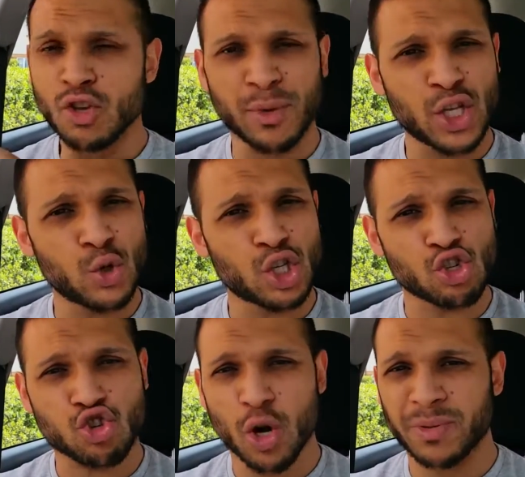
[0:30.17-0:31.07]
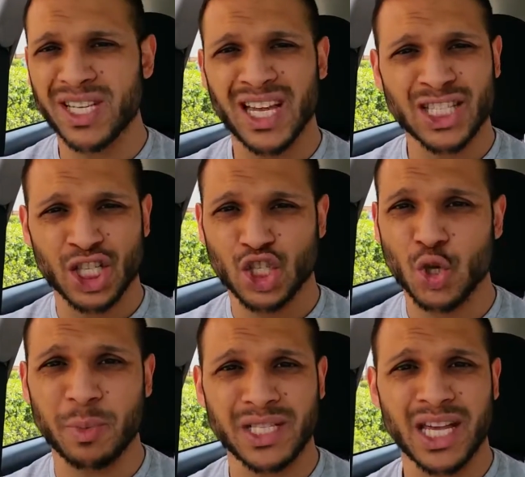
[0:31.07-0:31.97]
you've been using drop sets,
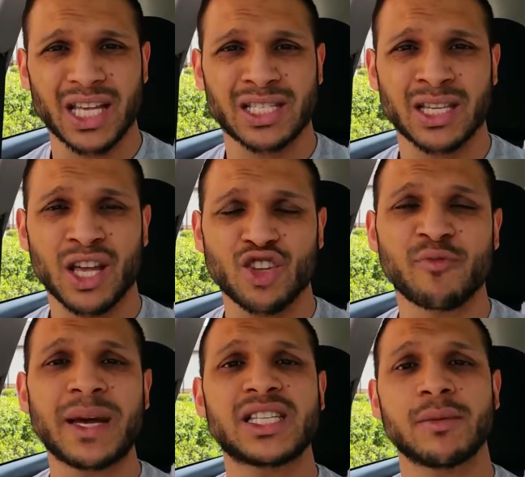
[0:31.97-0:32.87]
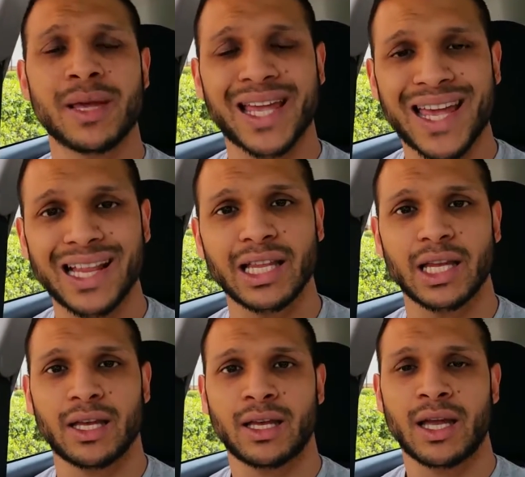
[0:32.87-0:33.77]
supersets, you've basically been killing
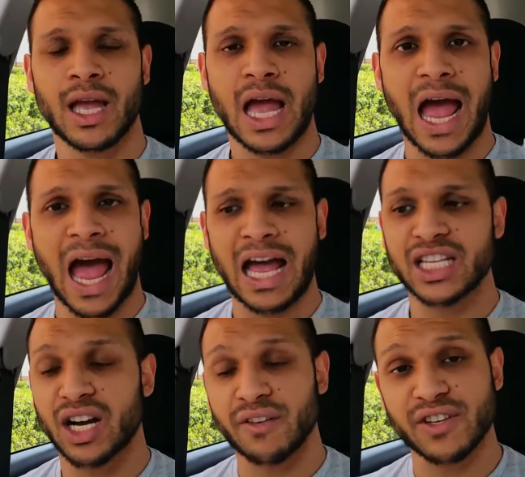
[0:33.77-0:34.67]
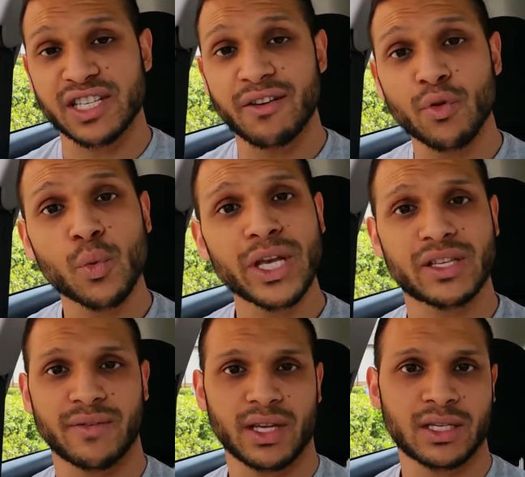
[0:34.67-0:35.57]
it. And after several
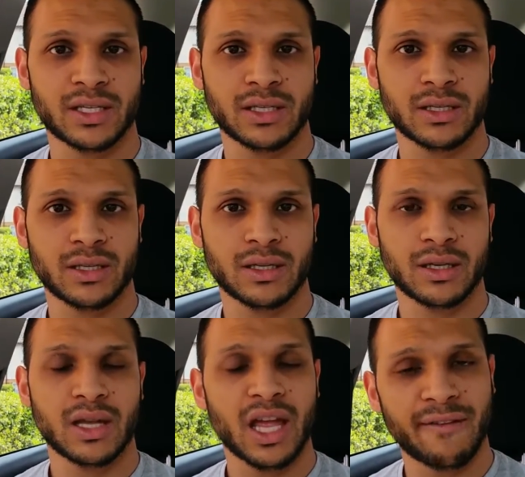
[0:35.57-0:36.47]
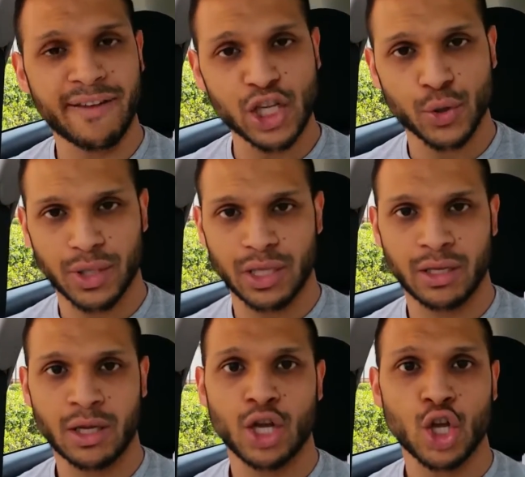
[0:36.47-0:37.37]
weeks of this,
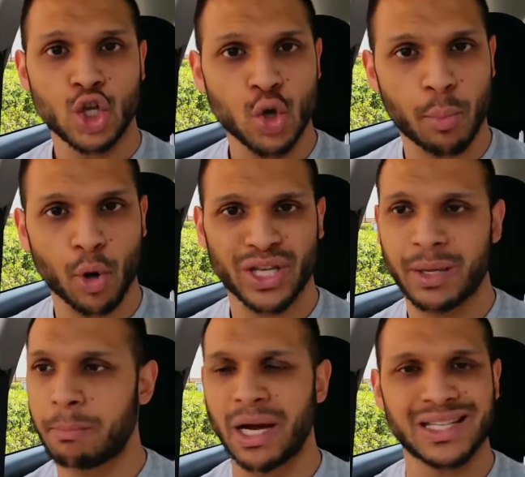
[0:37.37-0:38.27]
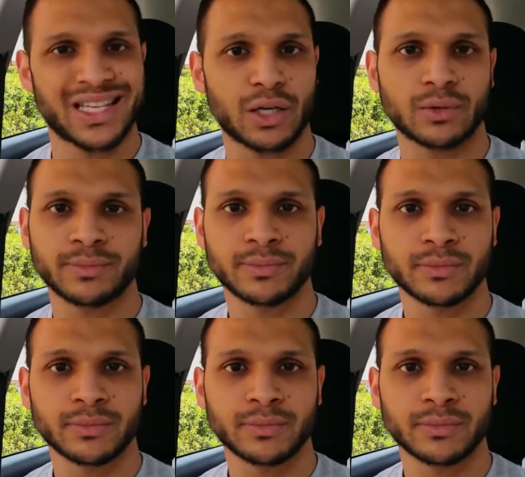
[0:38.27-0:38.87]
eventually your body burns out,